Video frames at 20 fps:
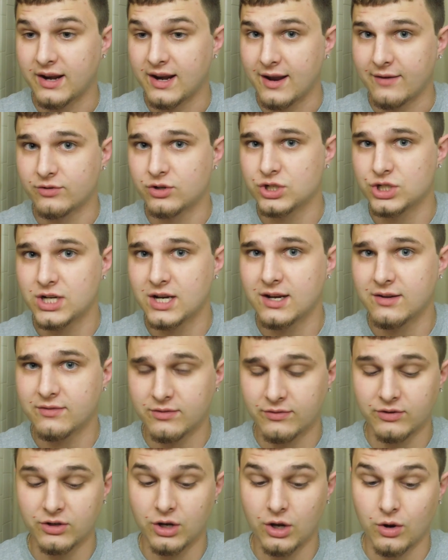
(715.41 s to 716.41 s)
on
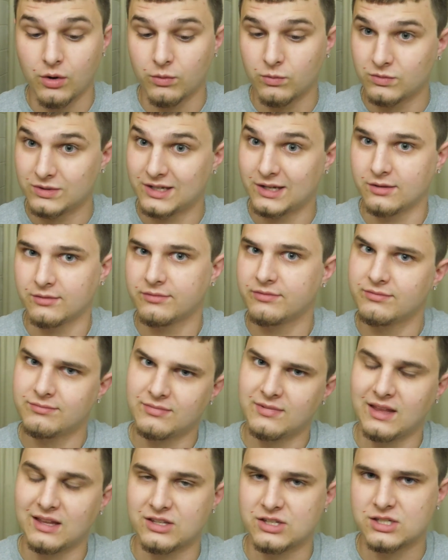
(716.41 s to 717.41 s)
aftershave. If you don't, well,
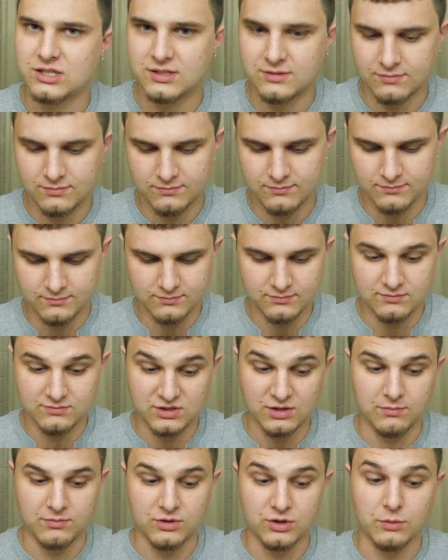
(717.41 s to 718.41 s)
that's
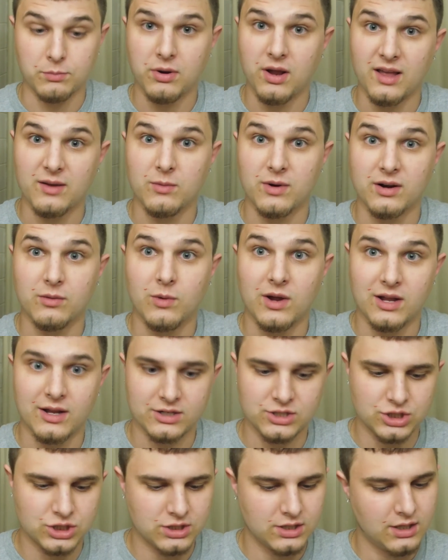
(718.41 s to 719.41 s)
something you probably want to
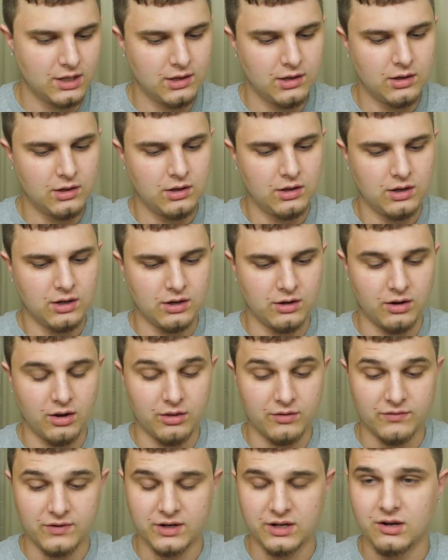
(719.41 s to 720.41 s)
watch in
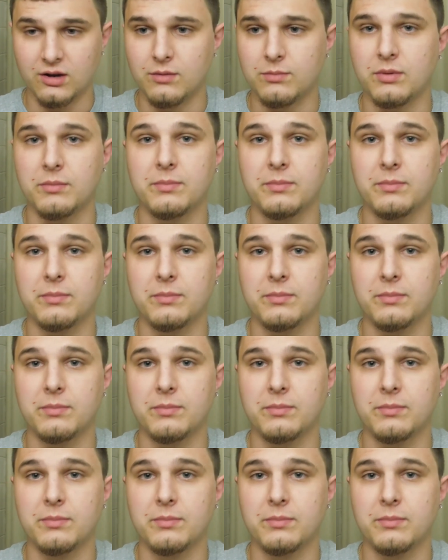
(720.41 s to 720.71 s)
another video.